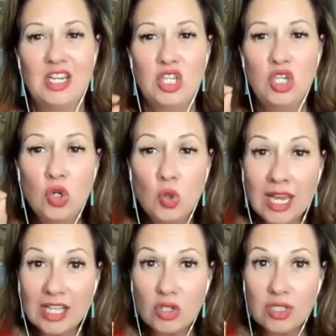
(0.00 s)
You
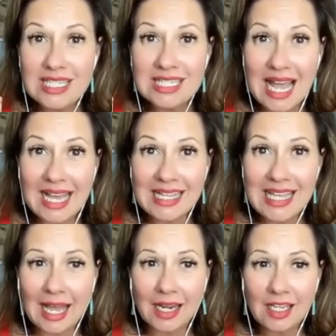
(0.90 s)
get to decide
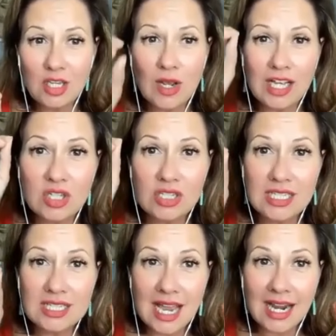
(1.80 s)
that. You get to
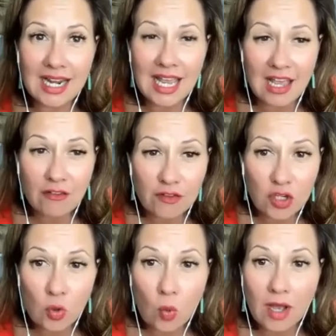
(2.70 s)
decide if
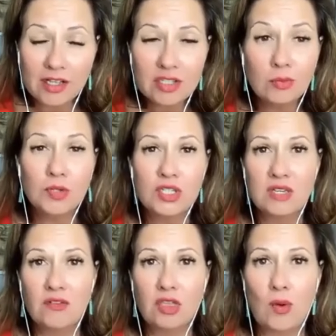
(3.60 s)
you want to
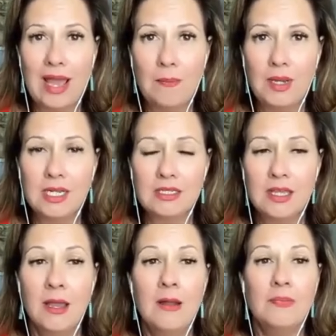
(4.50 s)
perceive it through happiness.
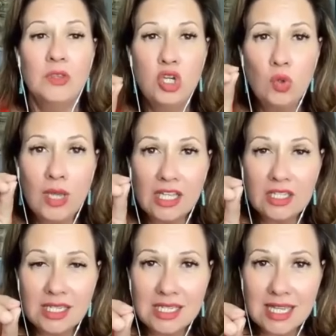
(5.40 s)
You get
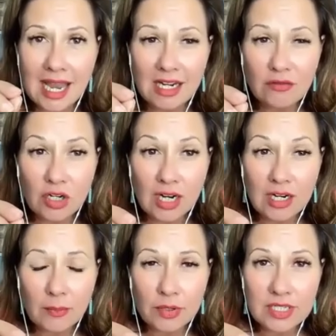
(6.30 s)
to decide if you're going
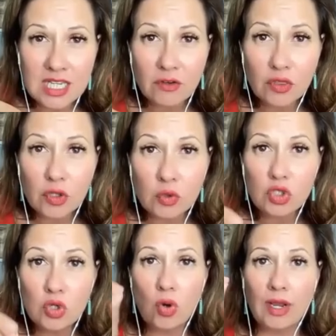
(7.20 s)
to perceive it through
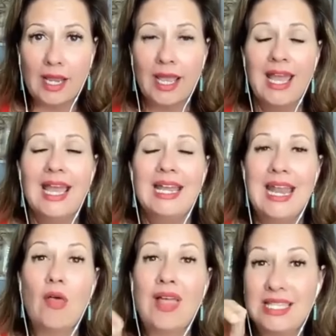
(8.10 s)
joy.
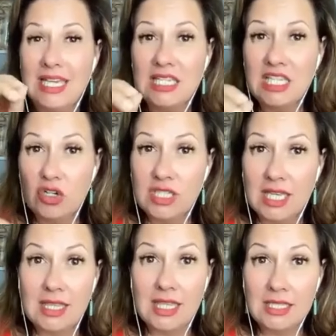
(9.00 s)
Now, that's easier
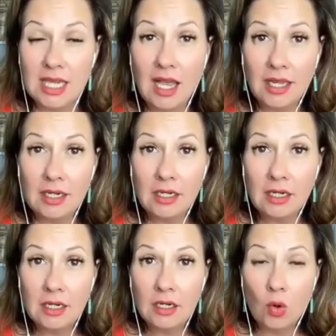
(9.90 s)
said than done
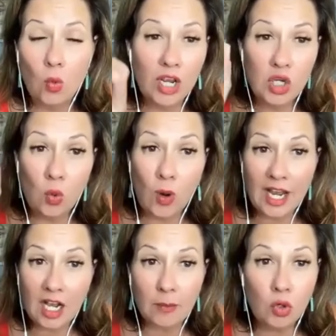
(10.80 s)
when you
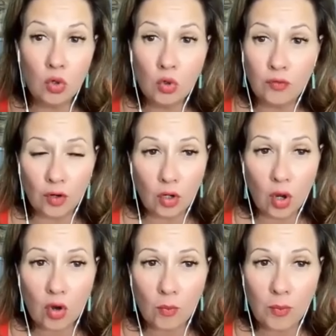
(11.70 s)
wake up cuckoo for
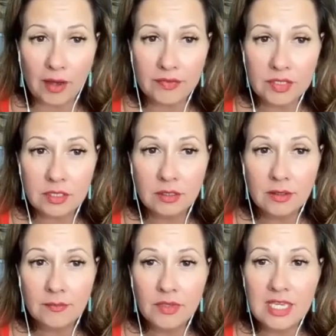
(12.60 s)
Cocoa Puffs.
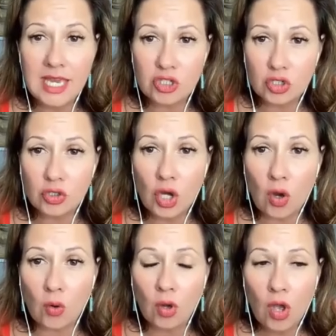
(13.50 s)
Yes or
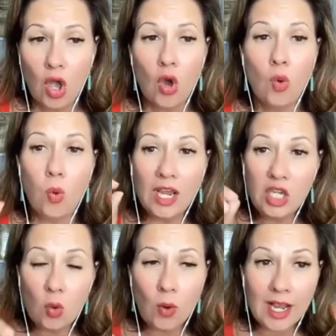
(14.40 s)
no? When
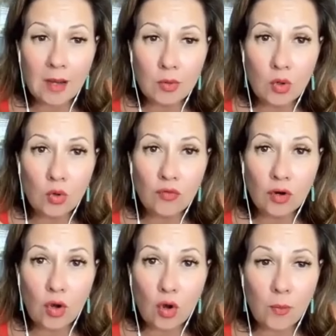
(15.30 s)
you wake up cuckoo for
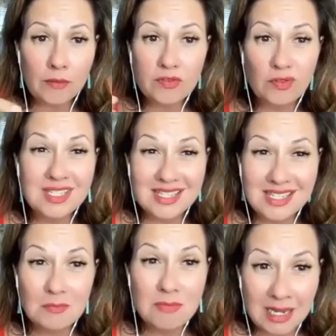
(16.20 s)
Cocoa Puffs, for
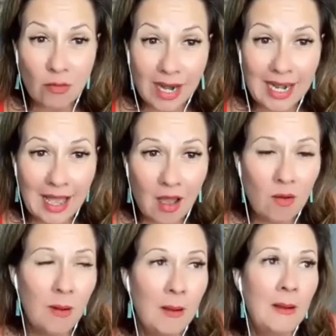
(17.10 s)
instance, me right
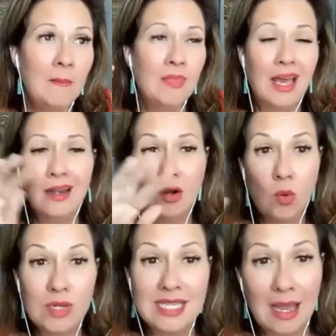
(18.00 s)
now, I don't know
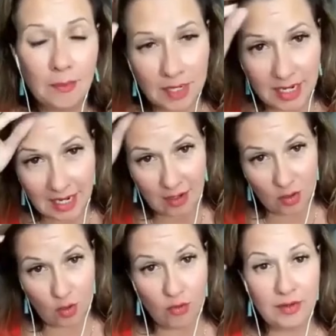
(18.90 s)
what's happening. I
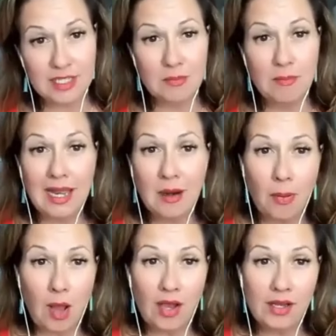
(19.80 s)
don't know if it's
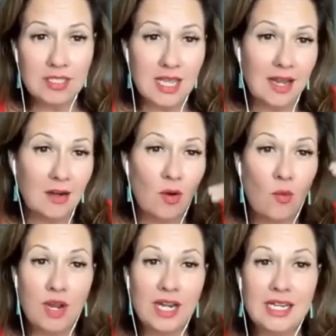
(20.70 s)
menopause. I don't know
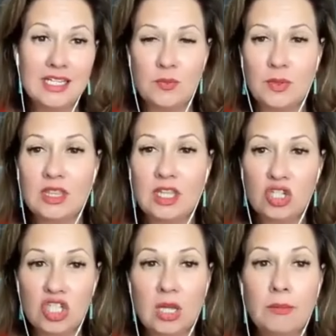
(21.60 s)
what it is, but
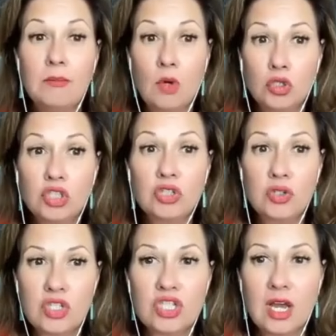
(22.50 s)
there's some emotional
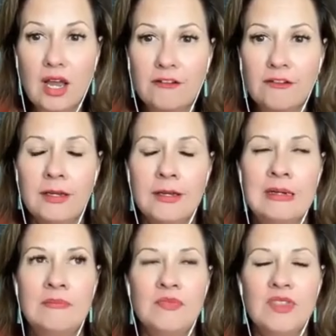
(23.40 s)
stuff
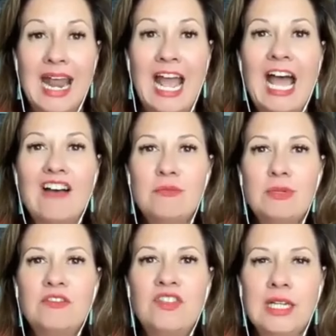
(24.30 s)
that I have
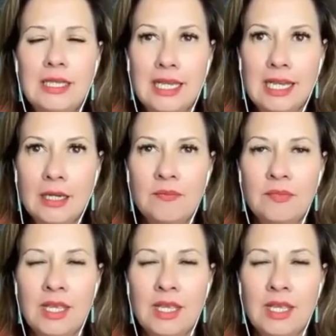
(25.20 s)
been feeling.